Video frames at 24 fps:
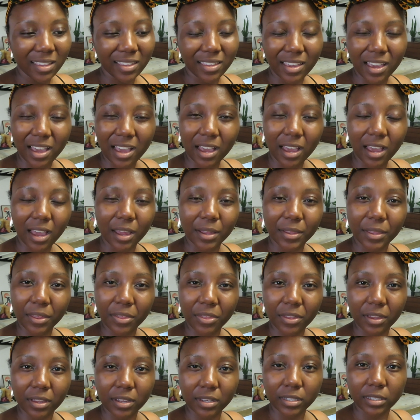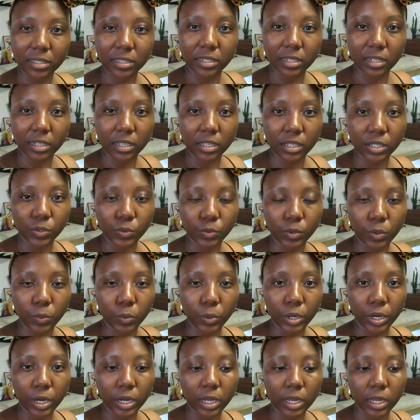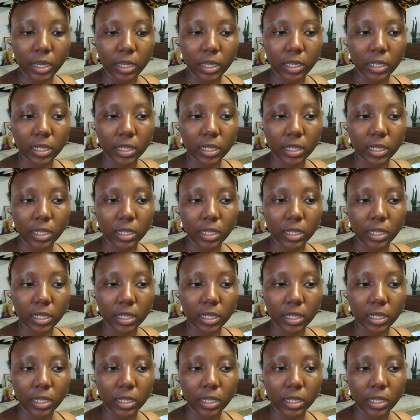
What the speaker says: yeah, I think stickers will work